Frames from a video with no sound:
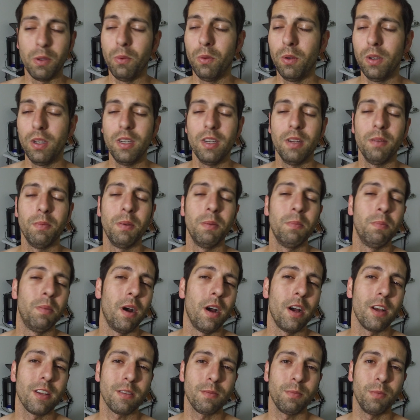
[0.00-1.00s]
wouldn't have been
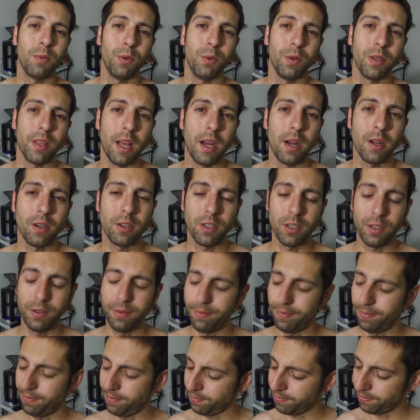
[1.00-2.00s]
possible without you.
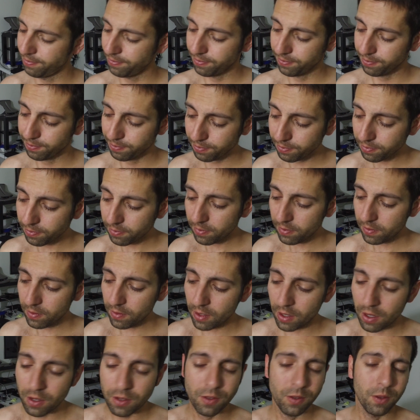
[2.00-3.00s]

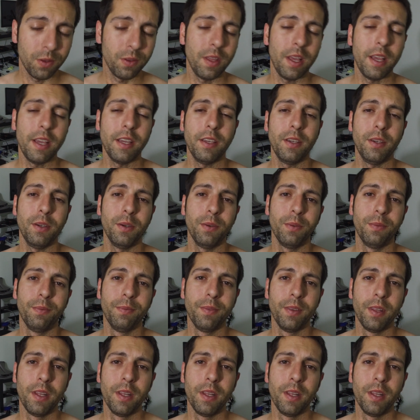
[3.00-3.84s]
So thank you.